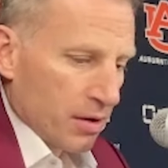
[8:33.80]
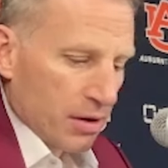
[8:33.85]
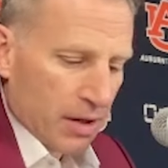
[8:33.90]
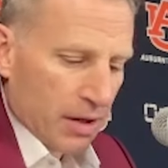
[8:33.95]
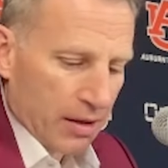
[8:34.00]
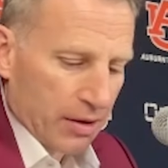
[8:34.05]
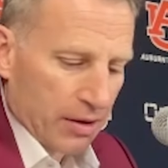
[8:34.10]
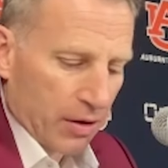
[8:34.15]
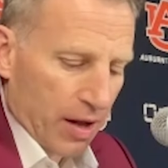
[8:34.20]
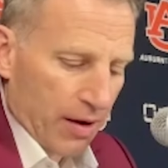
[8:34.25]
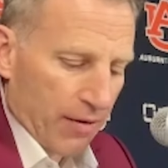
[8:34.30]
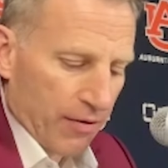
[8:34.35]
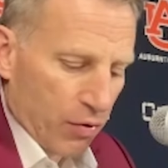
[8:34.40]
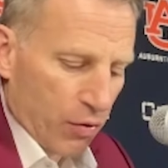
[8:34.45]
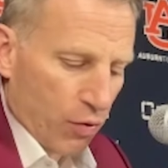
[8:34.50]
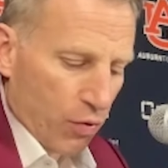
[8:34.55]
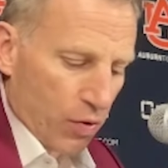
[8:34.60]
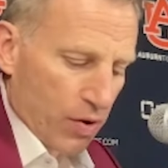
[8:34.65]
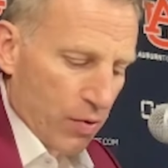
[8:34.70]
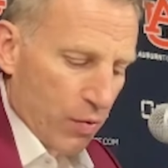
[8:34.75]
at the level
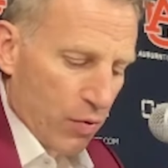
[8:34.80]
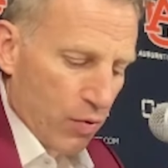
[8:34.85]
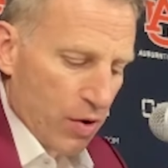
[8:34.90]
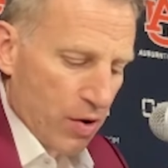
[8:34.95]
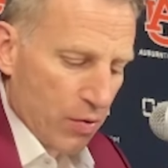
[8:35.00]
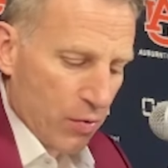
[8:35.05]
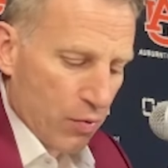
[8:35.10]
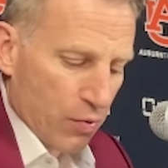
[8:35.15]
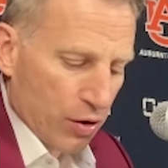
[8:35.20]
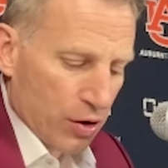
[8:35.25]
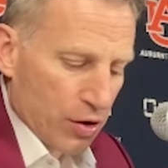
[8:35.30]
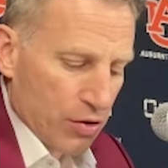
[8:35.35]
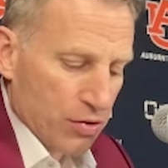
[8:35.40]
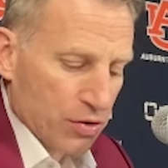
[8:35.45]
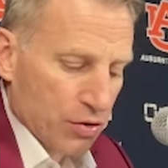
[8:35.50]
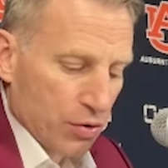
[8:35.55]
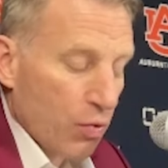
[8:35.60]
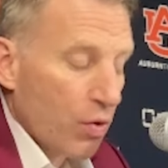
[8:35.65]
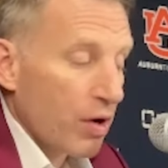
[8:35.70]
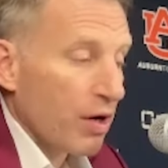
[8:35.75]
we, we we're used
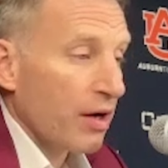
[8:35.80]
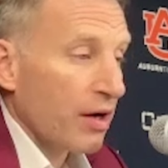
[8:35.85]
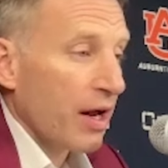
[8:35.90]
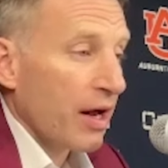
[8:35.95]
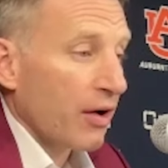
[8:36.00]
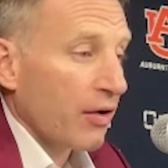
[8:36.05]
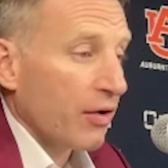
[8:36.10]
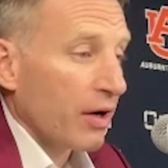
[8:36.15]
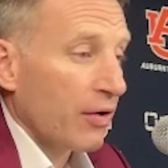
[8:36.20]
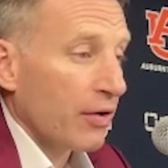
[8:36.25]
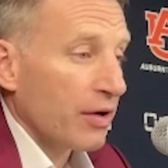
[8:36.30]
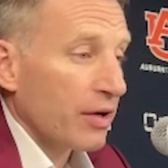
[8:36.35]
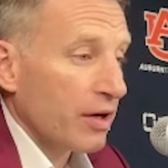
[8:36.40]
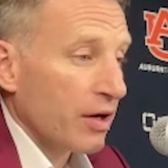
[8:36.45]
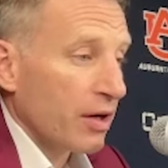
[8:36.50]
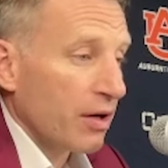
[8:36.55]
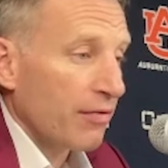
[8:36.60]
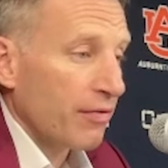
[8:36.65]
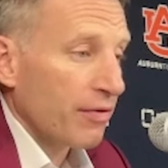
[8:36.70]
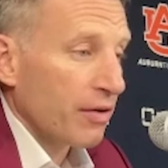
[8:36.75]
to winning at around
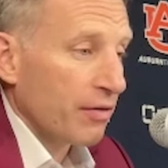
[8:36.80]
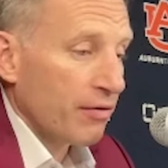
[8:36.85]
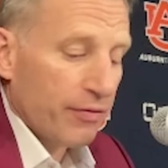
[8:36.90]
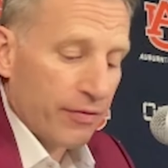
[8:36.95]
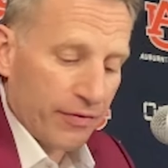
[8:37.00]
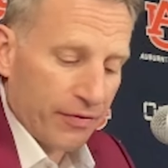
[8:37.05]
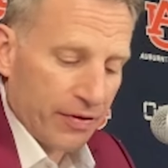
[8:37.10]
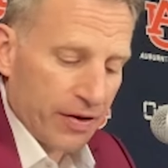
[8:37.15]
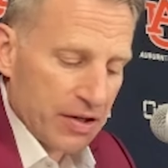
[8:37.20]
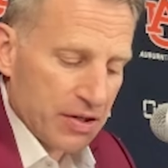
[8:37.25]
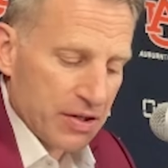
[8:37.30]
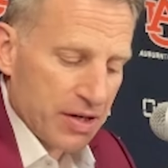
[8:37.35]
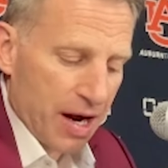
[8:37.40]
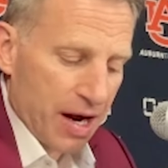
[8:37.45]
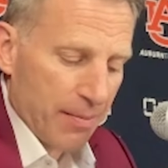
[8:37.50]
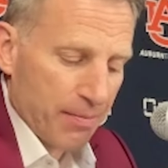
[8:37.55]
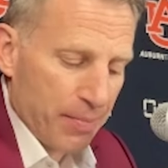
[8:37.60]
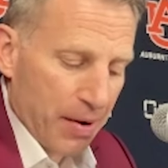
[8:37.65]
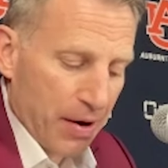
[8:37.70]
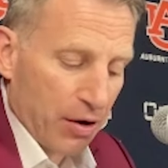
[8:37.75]
here if, if he's
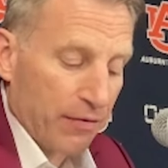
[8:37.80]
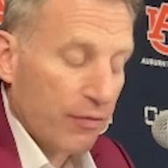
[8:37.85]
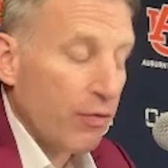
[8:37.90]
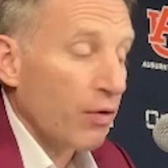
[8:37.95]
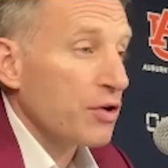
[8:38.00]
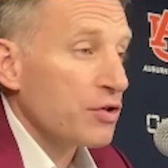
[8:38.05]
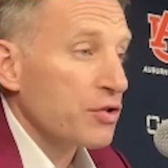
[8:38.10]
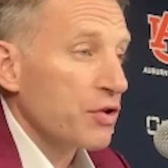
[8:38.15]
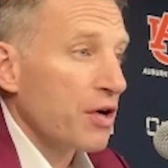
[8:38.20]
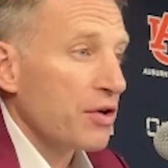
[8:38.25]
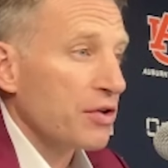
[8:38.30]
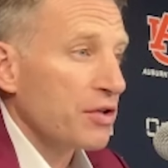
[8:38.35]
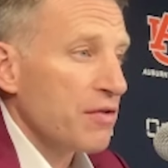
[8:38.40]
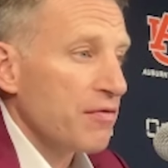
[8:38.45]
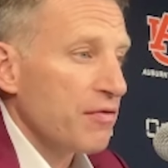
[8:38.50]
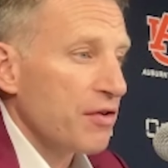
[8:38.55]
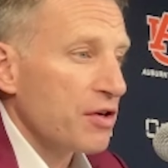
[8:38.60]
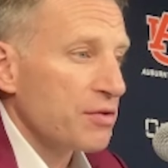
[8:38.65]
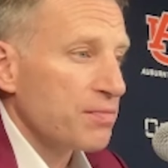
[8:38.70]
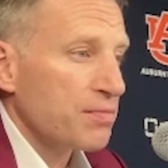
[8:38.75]
not better for us on
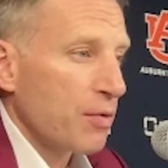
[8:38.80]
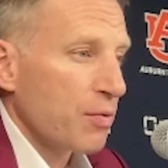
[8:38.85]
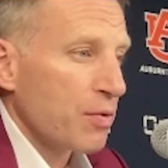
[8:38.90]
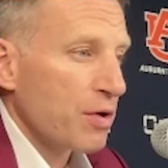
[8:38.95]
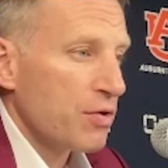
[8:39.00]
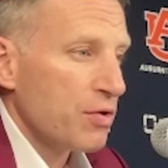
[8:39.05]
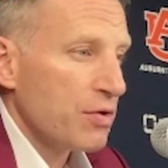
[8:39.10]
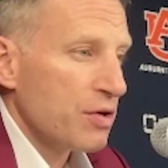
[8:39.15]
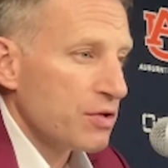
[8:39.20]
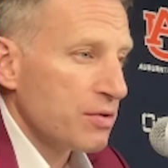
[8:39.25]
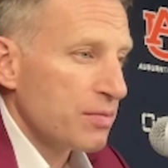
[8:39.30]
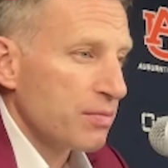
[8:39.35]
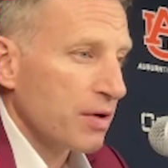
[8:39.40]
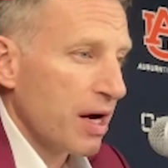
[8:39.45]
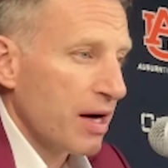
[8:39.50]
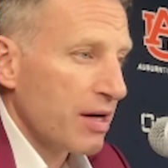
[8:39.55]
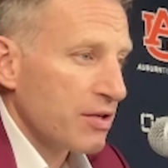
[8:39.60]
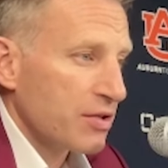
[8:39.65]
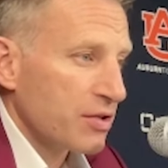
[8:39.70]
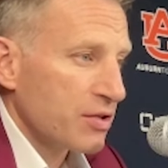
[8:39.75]
defense. But we do need some
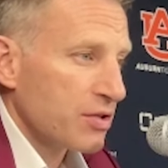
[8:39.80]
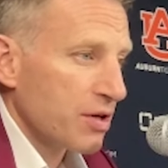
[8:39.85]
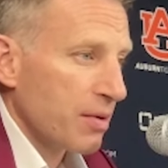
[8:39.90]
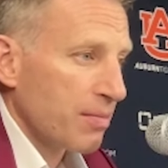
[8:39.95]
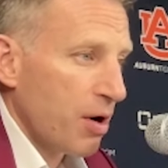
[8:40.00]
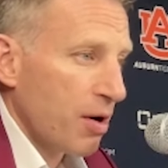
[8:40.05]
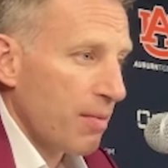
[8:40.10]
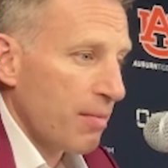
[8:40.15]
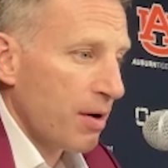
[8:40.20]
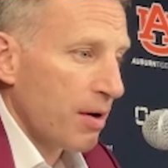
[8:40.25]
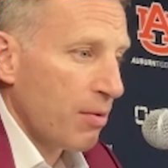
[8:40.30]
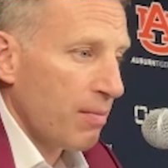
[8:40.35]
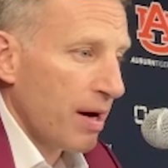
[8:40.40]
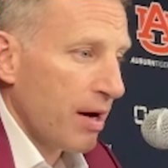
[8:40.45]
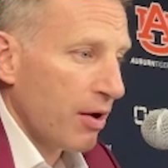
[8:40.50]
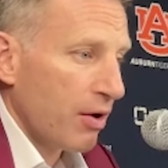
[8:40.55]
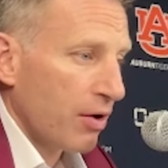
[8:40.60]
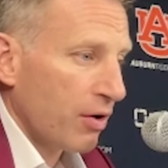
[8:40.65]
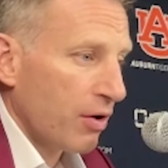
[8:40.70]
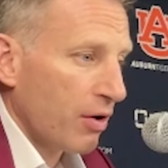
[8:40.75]
guys to step up, help him
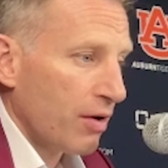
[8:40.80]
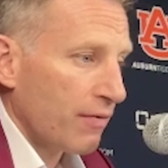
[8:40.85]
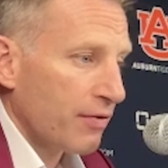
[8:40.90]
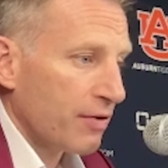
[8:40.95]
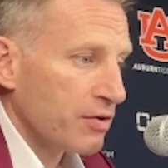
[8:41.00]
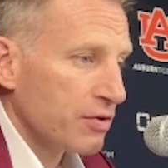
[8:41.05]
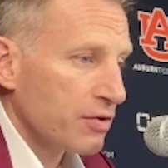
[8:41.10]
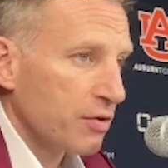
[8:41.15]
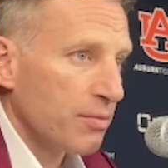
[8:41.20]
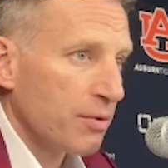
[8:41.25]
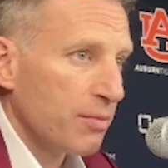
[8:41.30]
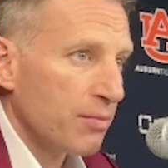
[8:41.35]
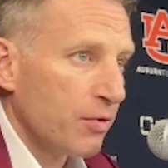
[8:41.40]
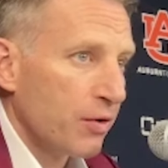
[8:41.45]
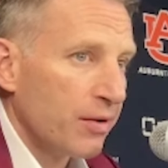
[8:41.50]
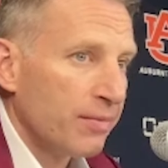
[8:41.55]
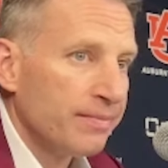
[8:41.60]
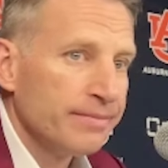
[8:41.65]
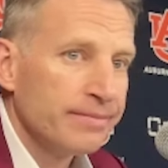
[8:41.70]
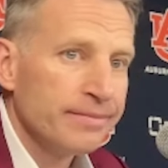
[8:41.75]
out on offense a little bit
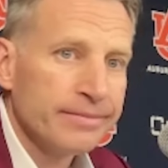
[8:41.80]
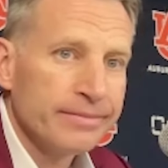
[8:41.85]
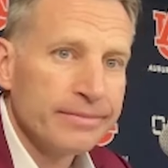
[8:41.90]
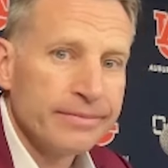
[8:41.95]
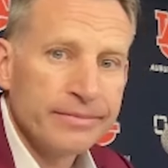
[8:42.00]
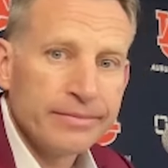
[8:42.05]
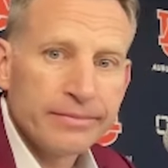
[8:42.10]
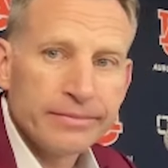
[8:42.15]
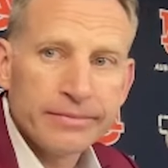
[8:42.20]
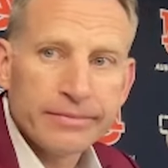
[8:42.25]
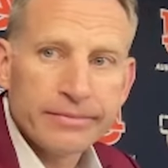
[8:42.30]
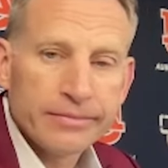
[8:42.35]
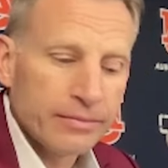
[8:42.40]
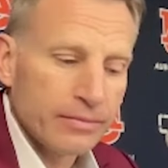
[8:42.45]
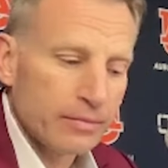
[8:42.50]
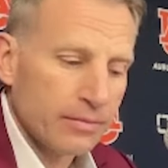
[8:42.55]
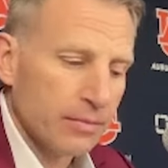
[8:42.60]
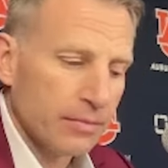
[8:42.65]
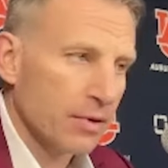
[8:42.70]
more. Thank you, Coach.